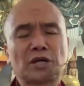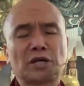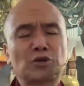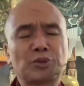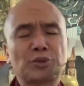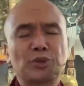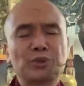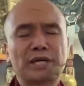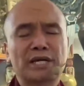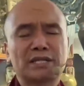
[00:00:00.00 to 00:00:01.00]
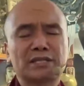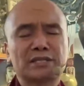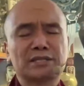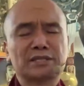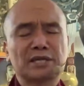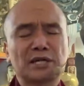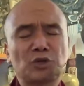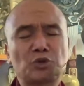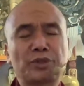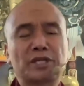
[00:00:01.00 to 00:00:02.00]
How do we know that?
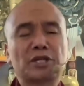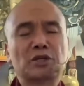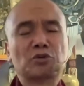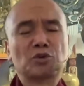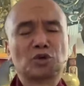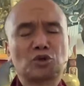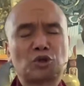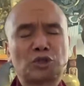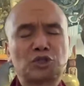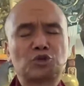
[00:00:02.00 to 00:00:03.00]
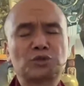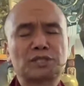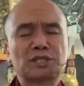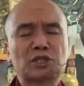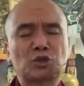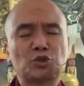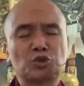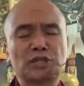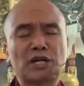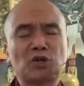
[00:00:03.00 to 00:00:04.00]
How do we reach to this
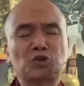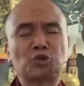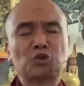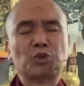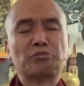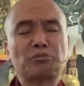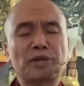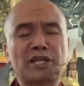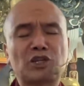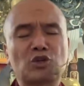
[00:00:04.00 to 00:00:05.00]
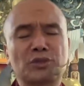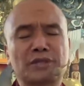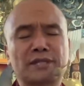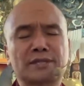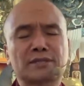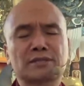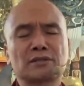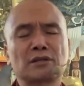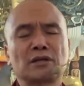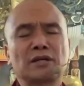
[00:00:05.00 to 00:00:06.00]
conclusion? How do we meditate on
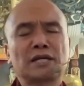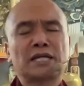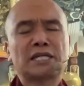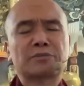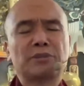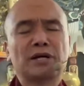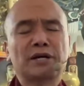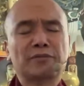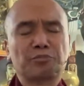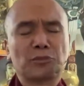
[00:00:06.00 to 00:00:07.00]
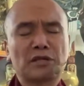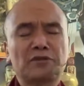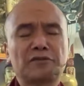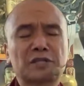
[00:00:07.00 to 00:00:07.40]
this? Is by, in the